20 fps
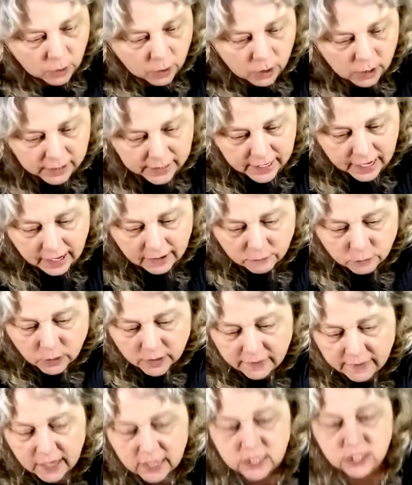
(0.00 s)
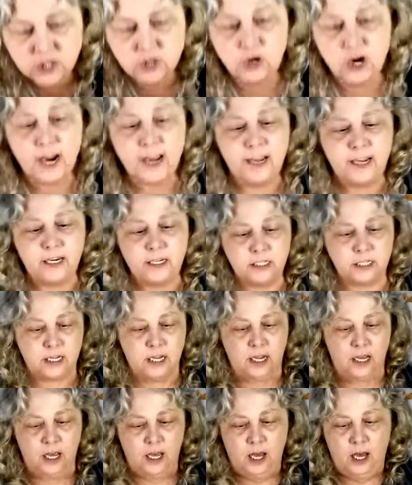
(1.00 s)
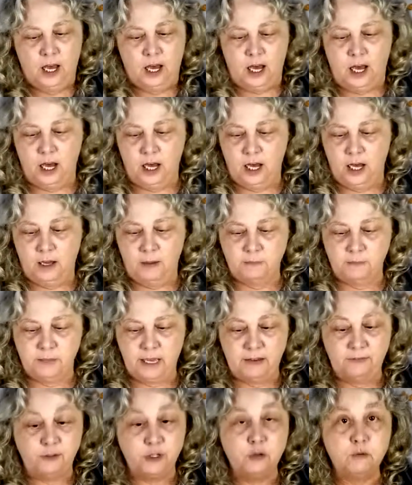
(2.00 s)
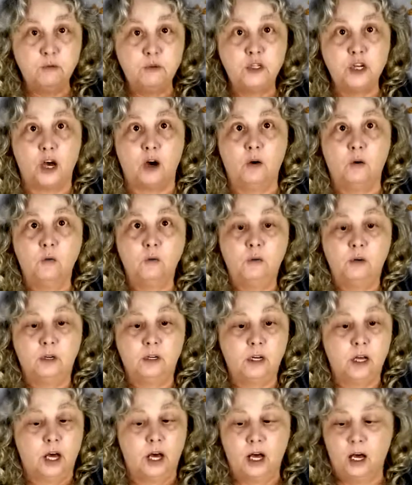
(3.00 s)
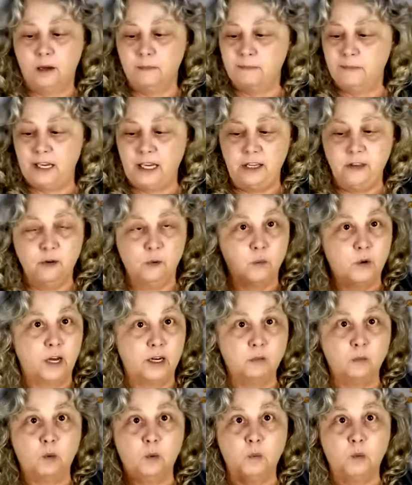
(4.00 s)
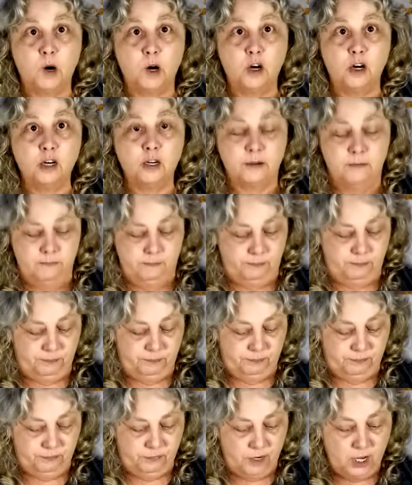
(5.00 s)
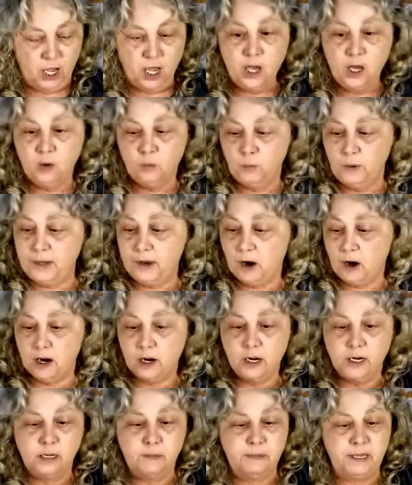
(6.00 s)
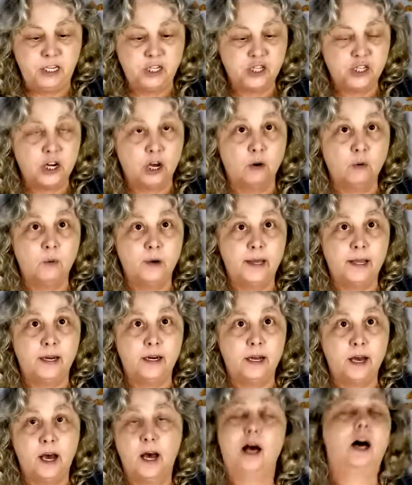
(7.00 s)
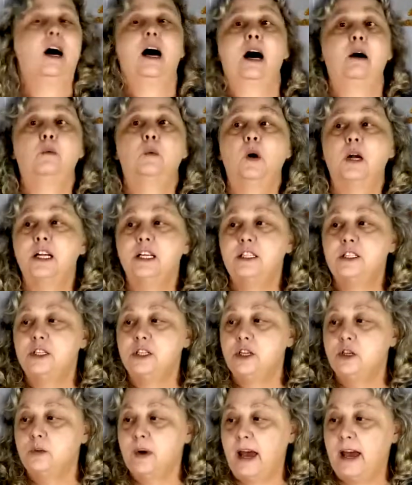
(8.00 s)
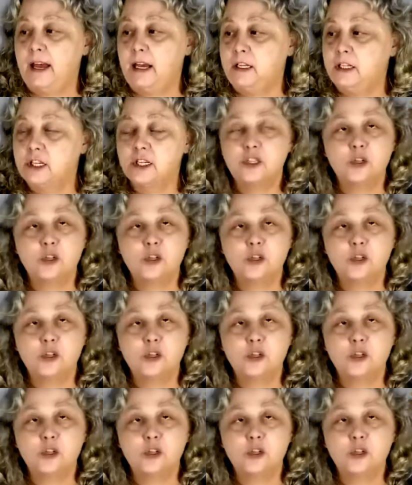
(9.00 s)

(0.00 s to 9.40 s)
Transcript: If you already have one, that's great. If you don't, either one will work. We are going to be showing, I want to do